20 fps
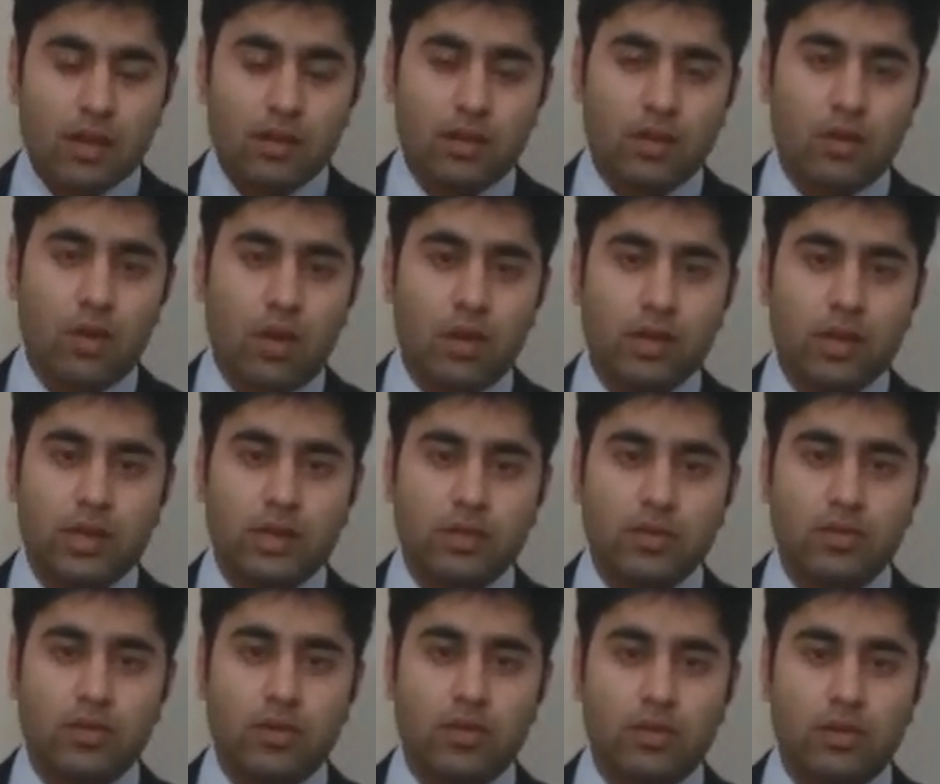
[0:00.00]
The quality
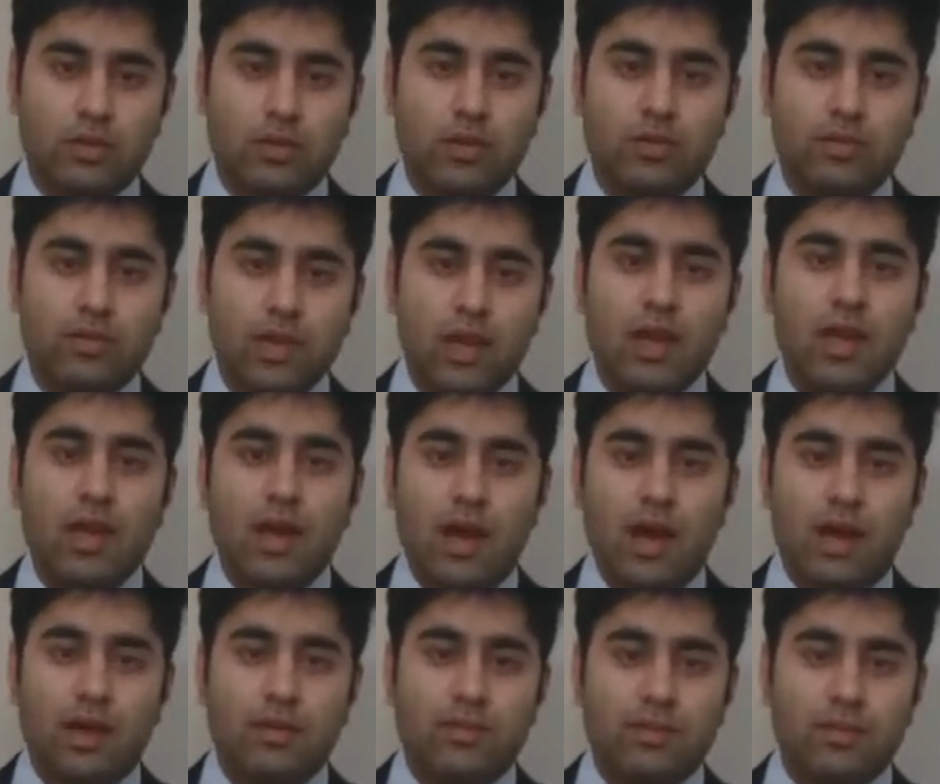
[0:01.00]
control group
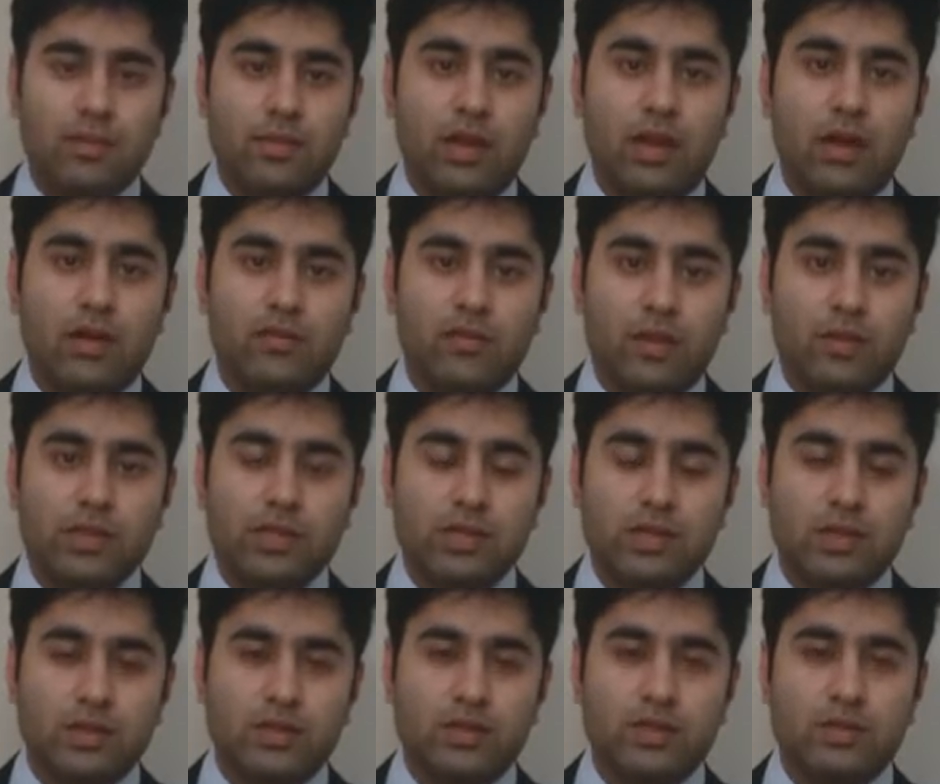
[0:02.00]
at Milan
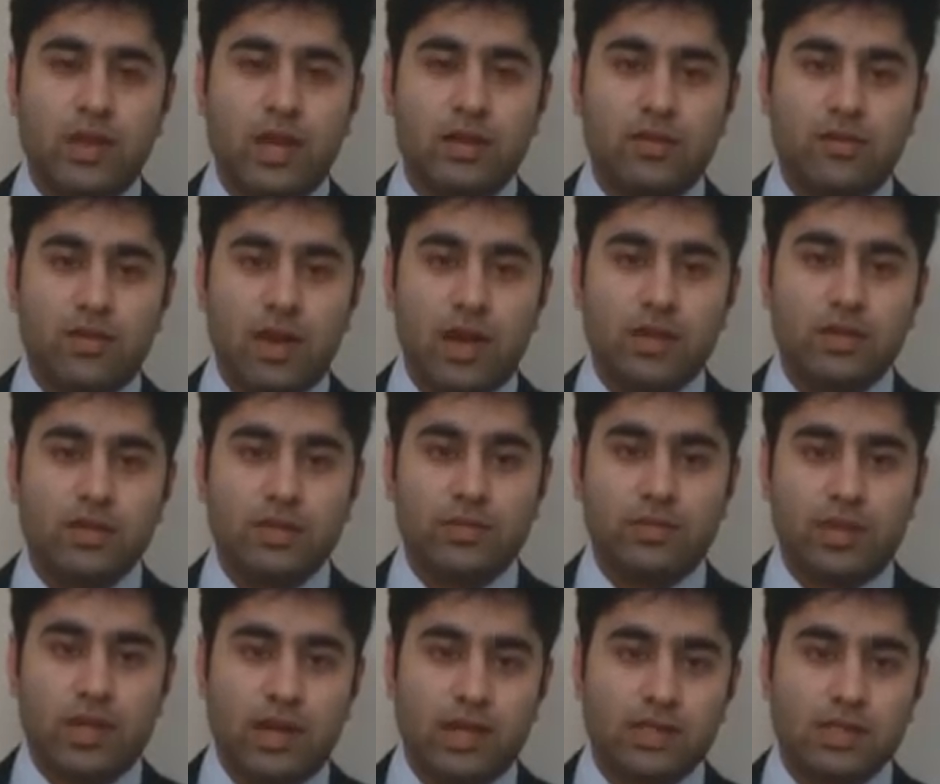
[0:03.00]
Pharmaceuticals' manufacturing
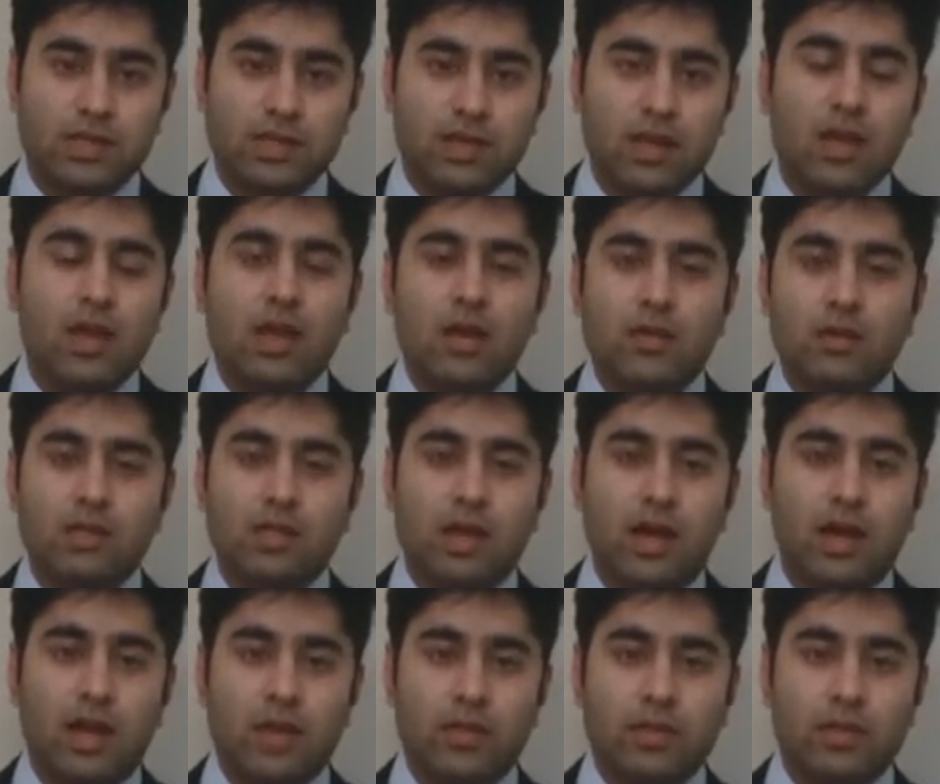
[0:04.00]
plants was
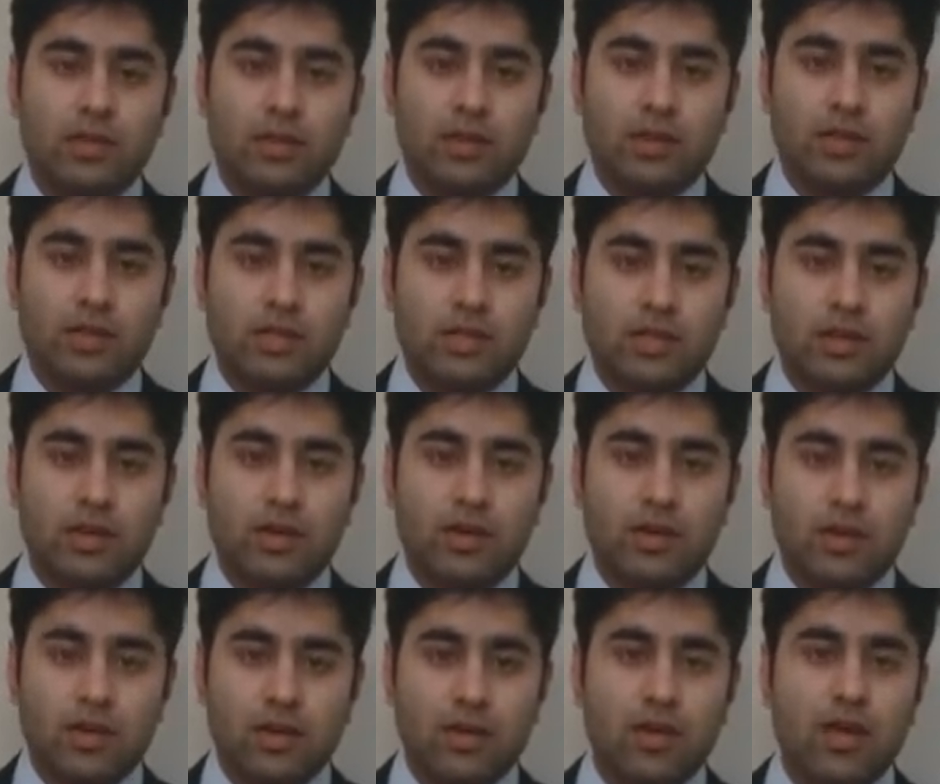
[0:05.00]
not able to
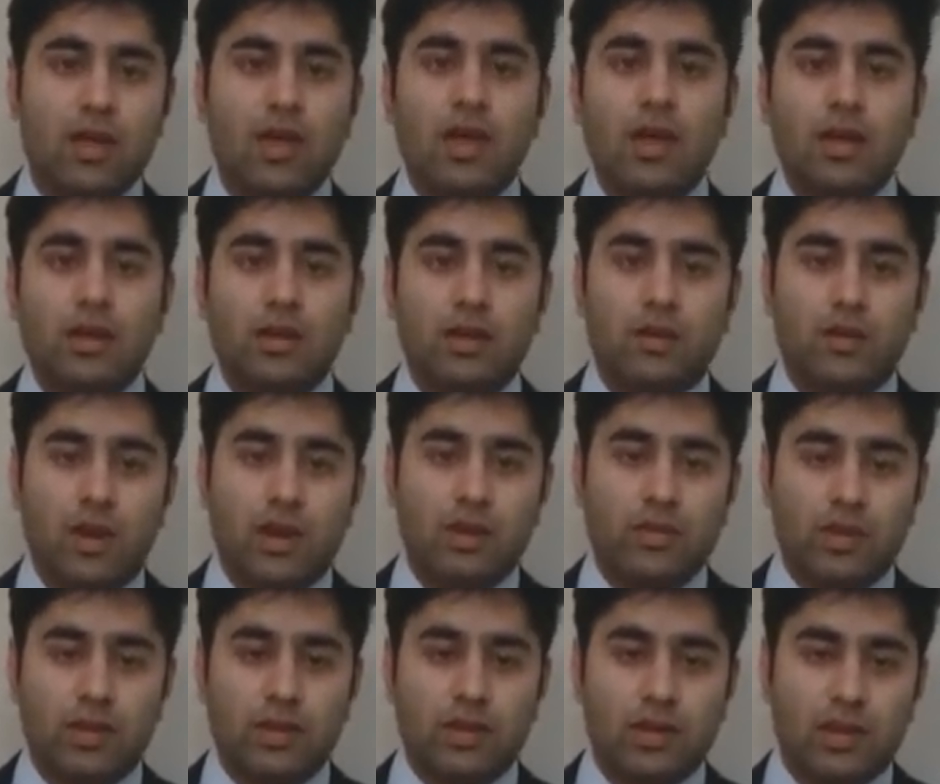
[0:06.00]
ensure the
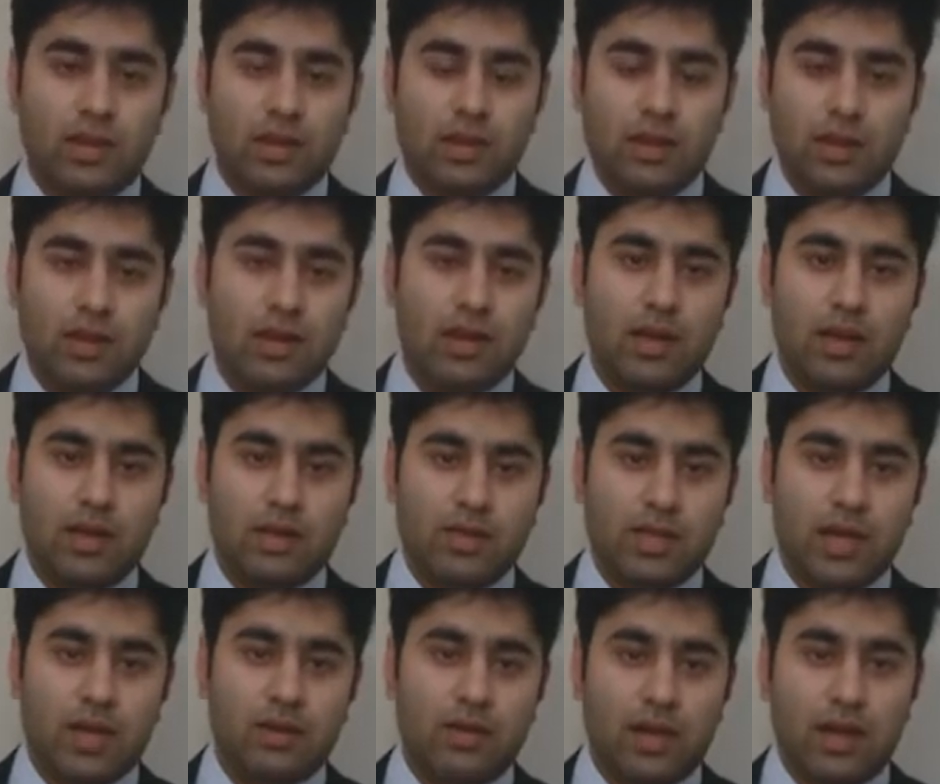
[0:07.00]
credibility,
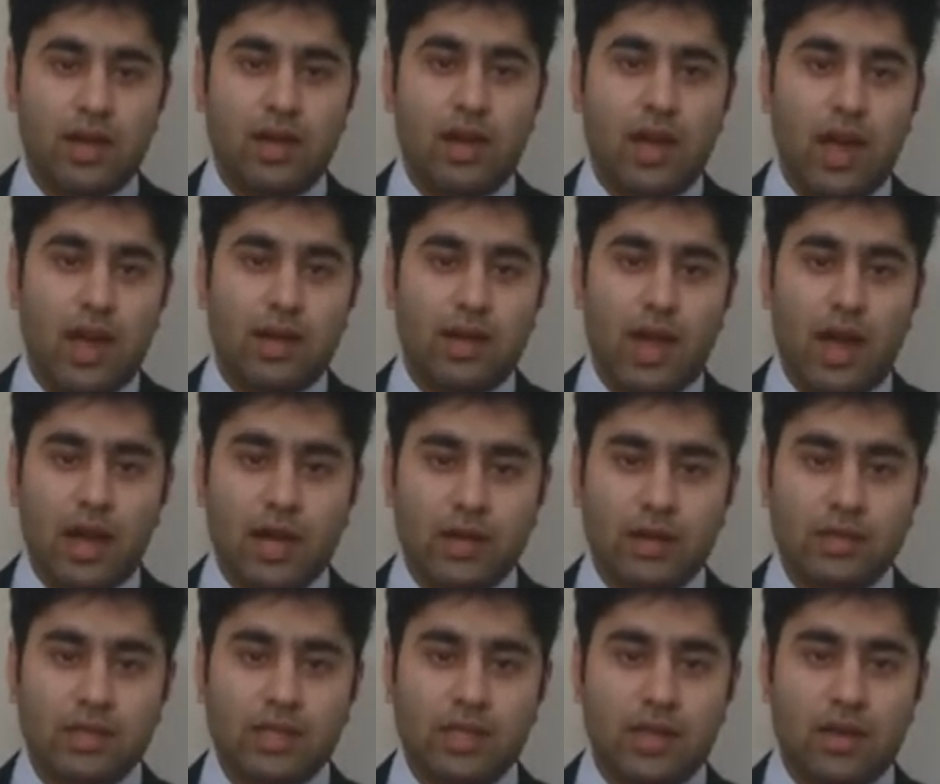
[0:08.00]
integrity, and
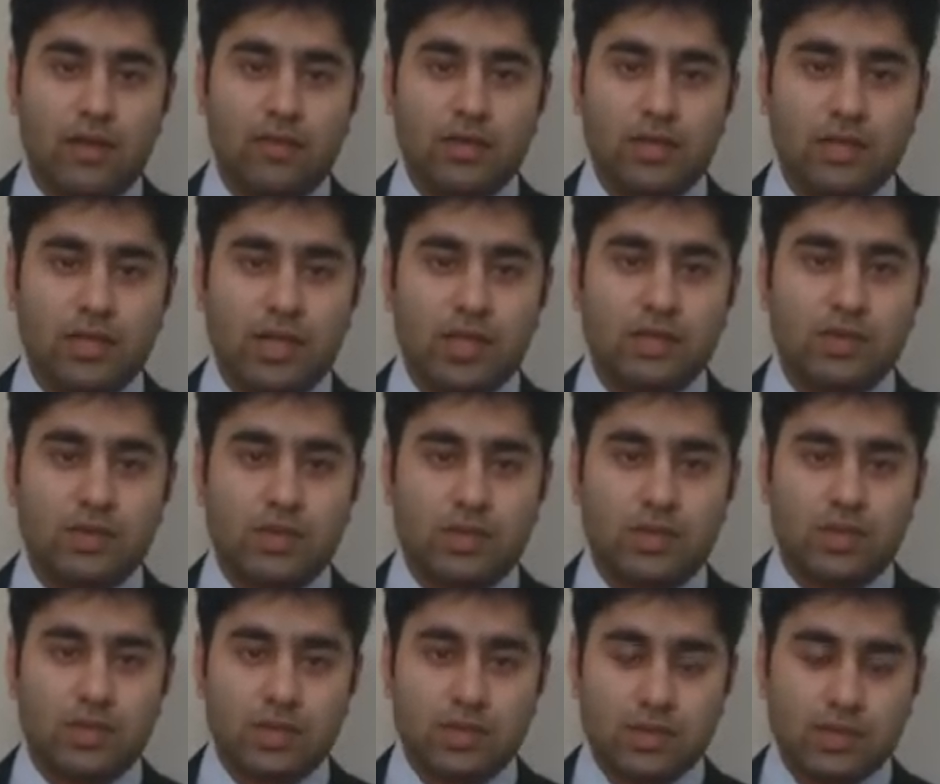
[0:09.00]
accuracy of their test
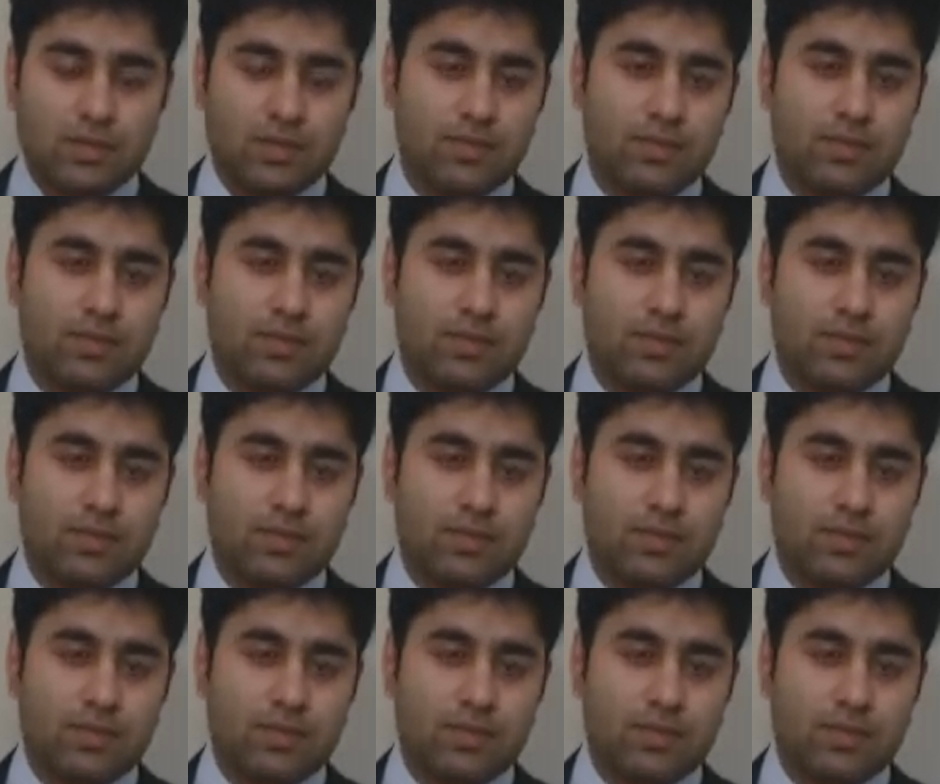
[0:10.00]
results.